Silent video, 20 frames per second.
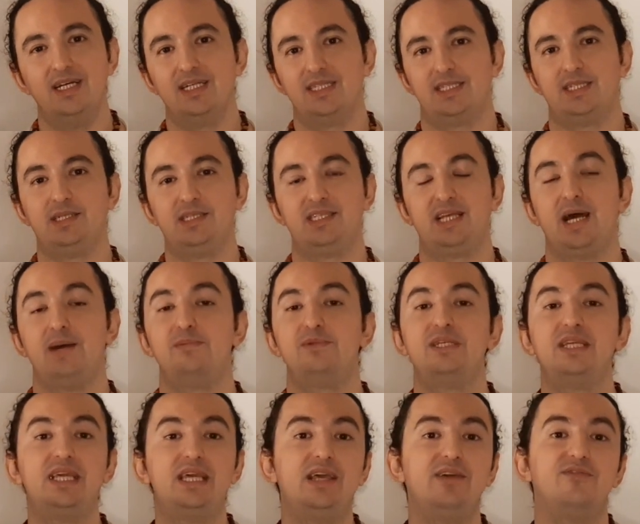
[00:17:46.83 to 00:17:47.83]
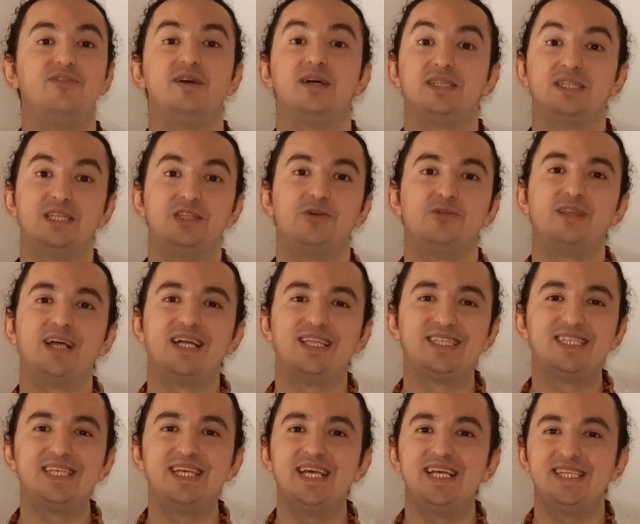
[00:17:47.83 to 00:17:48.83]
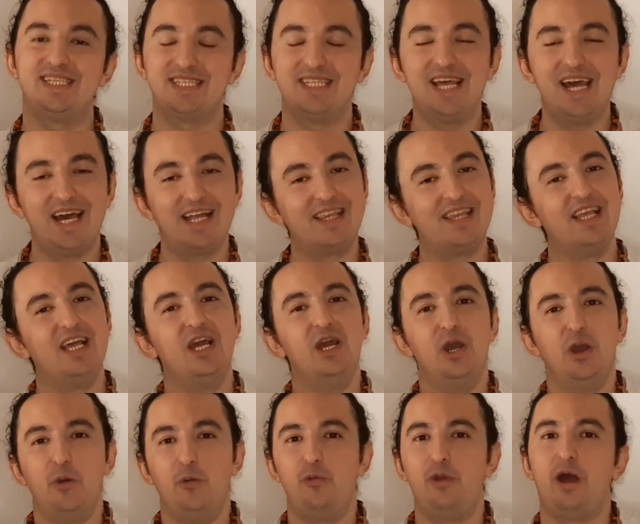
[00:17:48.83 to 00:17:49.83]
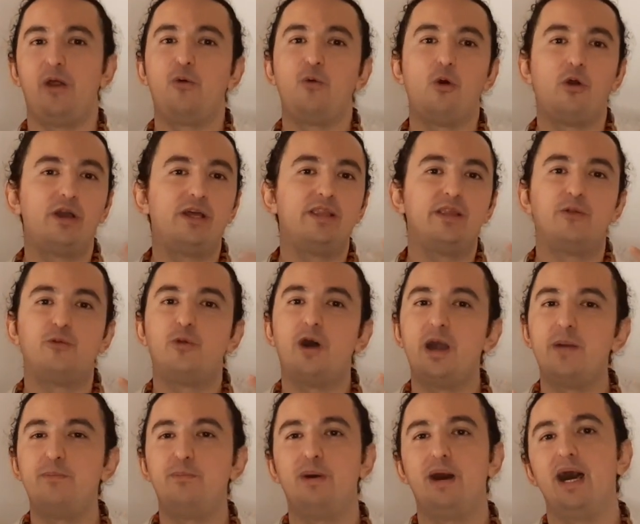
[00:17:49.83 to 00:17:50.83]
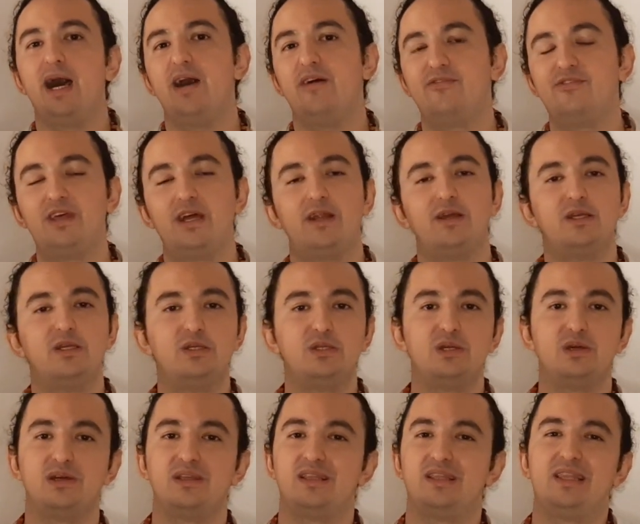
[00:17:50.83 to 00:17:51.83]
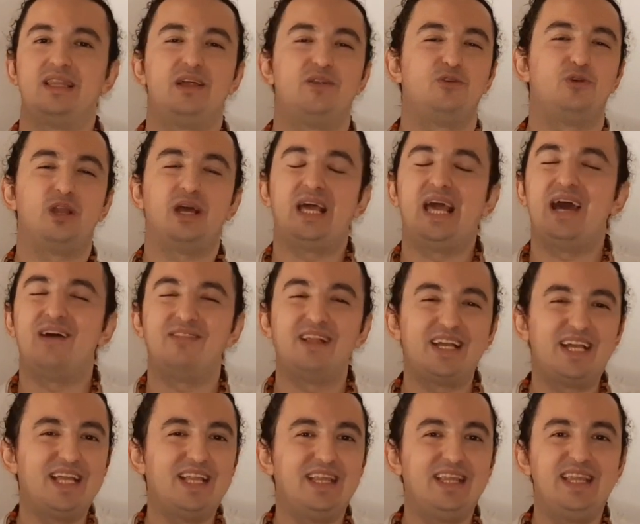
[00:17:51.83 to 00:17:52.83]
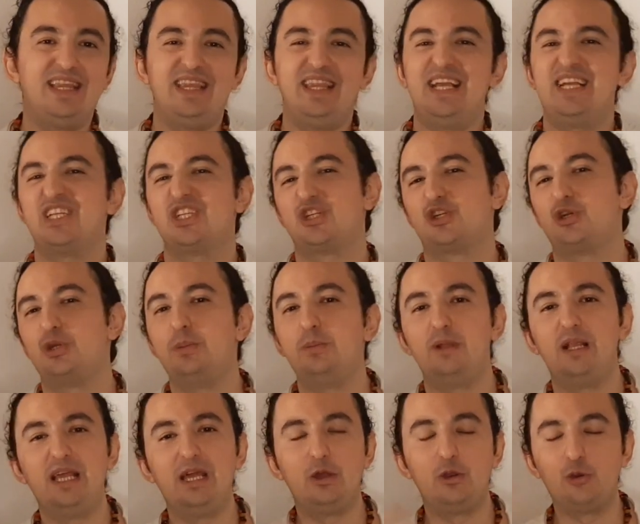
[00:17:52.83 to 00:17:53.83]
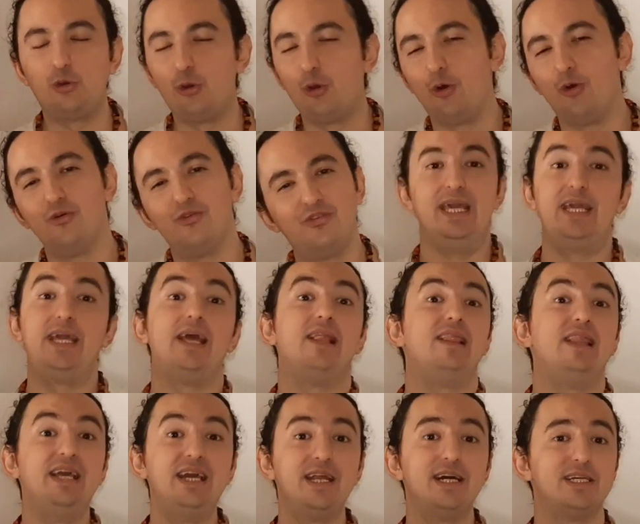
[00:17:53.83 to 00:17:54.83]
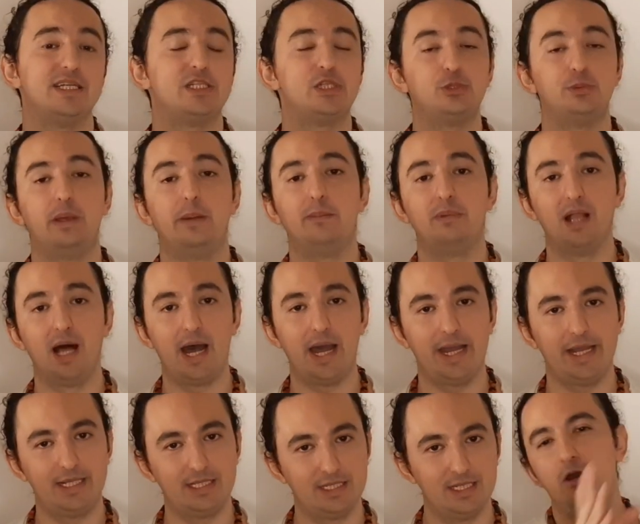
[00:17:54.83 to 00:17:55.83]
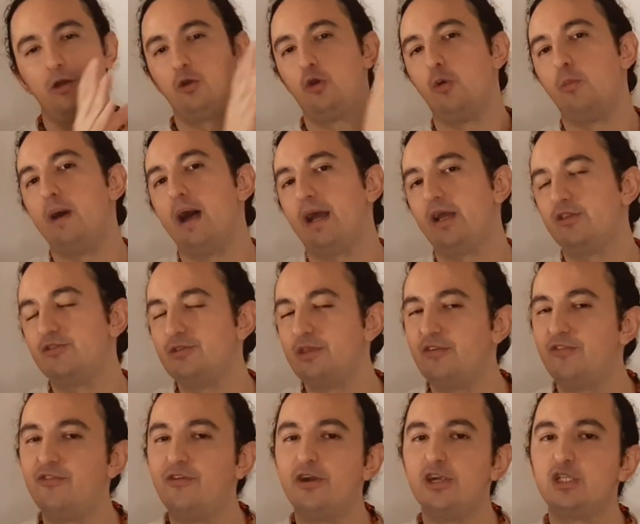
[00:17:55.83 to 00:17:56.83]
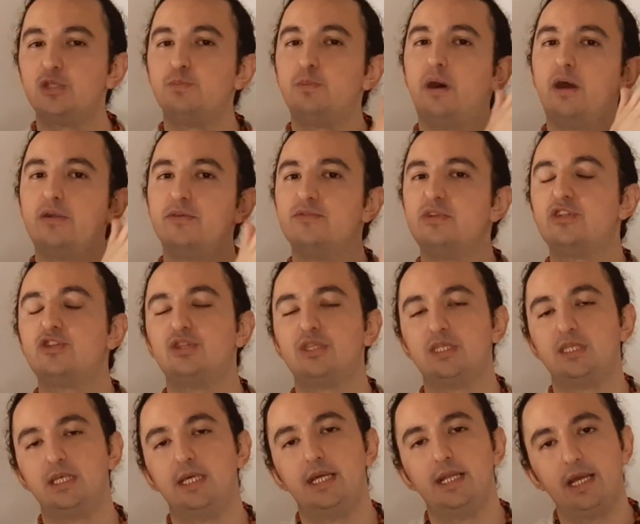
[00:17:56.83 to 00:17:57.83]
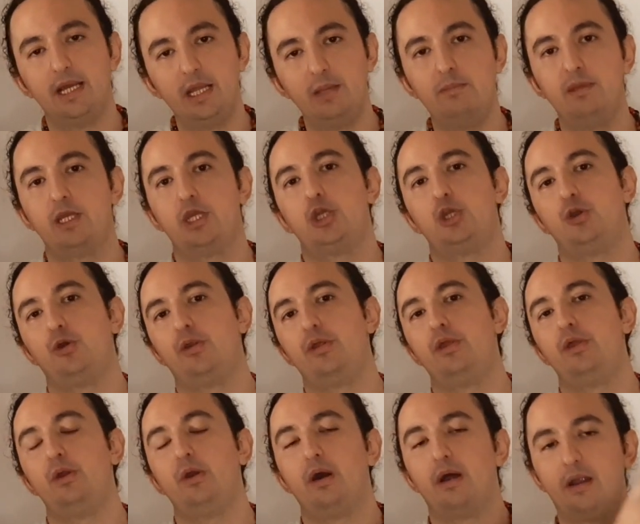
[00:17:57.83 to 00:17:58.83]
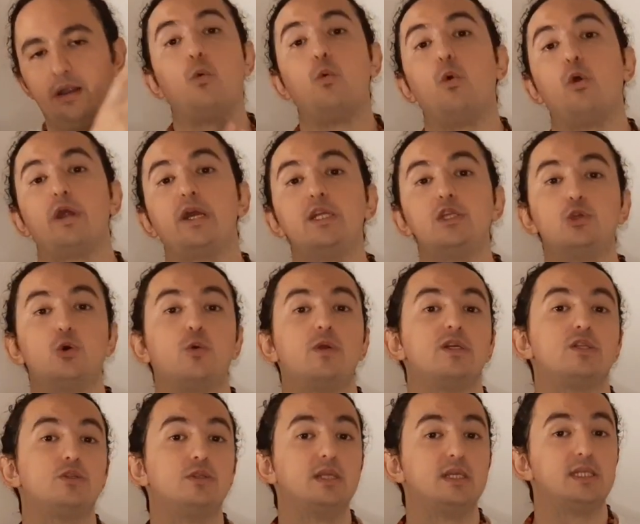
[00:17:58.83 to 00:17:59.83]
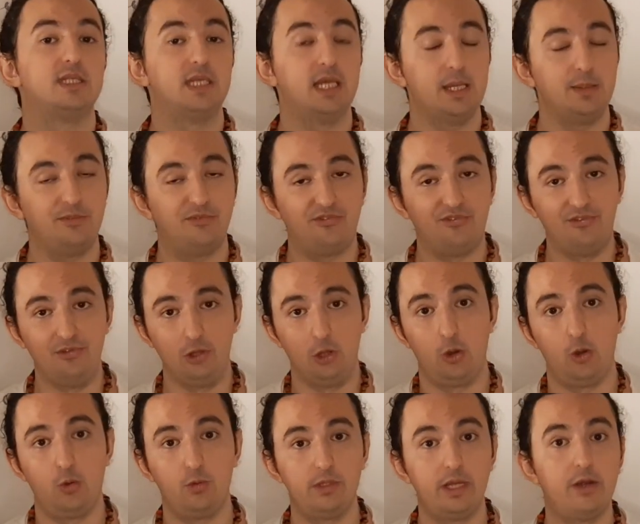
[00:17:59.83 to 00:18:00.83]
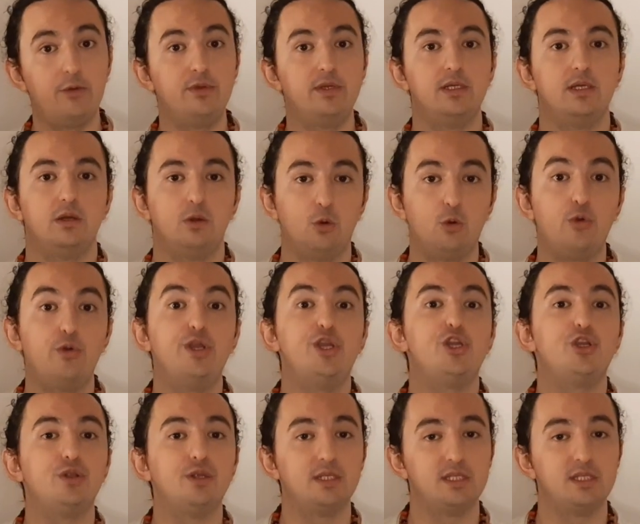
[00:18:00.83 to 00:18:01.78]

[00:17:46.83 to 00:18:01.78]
Sometimes it gives us, that sense that we are walking the right path, that we're gonna have like an extremely growth. It can lead us to be blind. Go back to the first part of the Trecena and make sure you are working towards the same flow that we originally